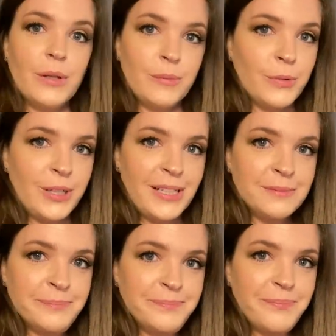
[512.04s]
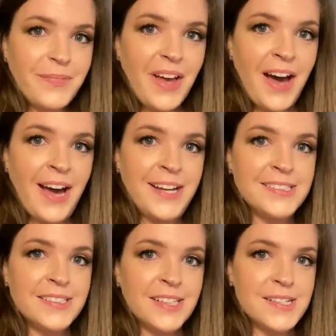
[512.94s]
Well, good morning. I
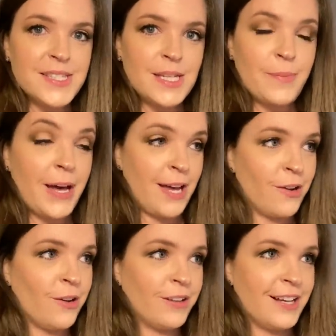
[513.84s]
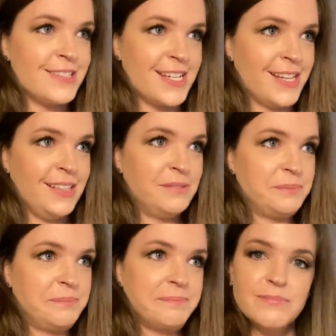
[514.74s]
did not sleep at all last night.
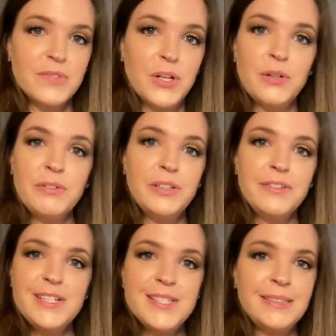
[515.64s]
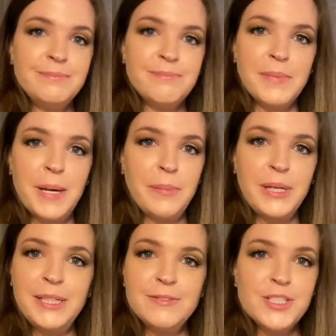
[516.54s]
No real reason. My
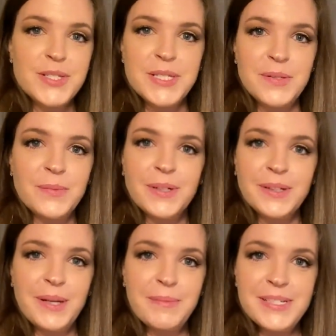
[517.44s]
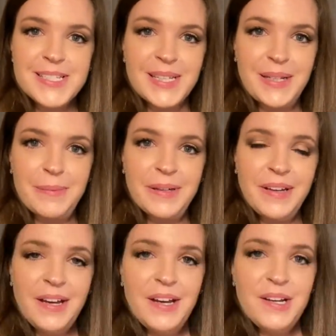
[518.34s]
brain just didn't want to let me sleep.
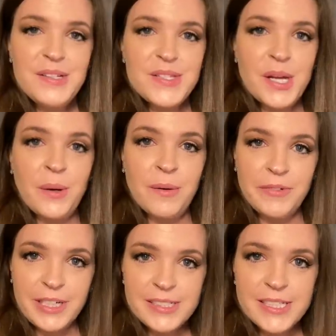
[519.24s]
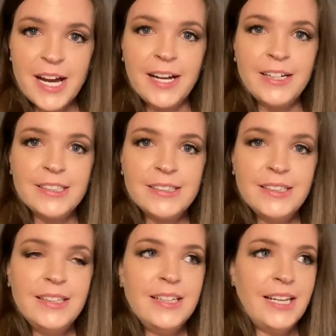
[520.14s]
So I'm very tired,
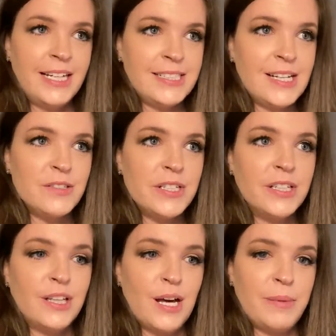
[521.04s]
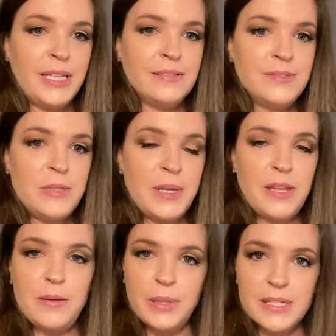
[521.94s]
heading down to the lobby to
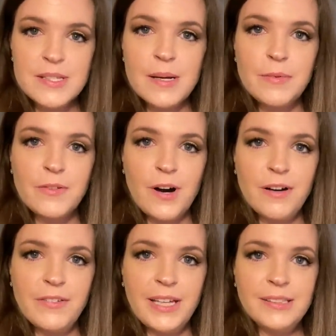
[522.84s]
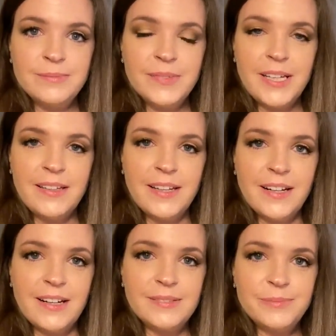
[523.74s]
make the biggest cup of coffee, and then
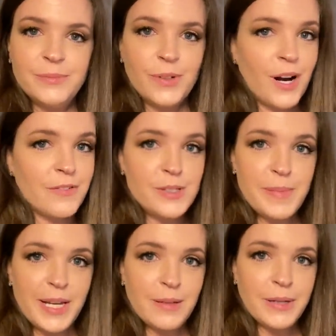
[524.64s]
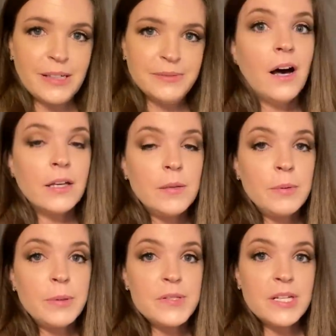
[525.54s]
uh, we're off to Panama. I'll keep you
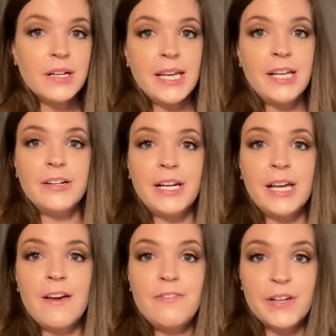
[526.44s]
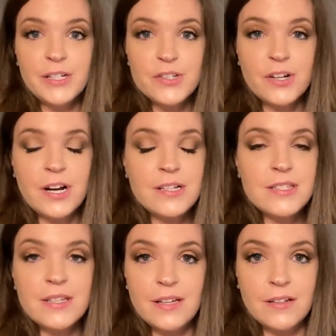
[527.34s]
posted on catering. Fingers
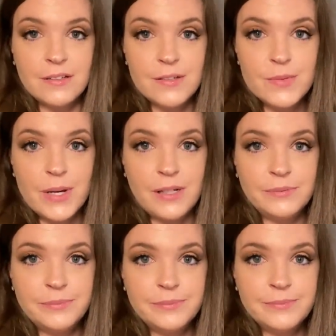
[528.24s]
crossed, it all goes well.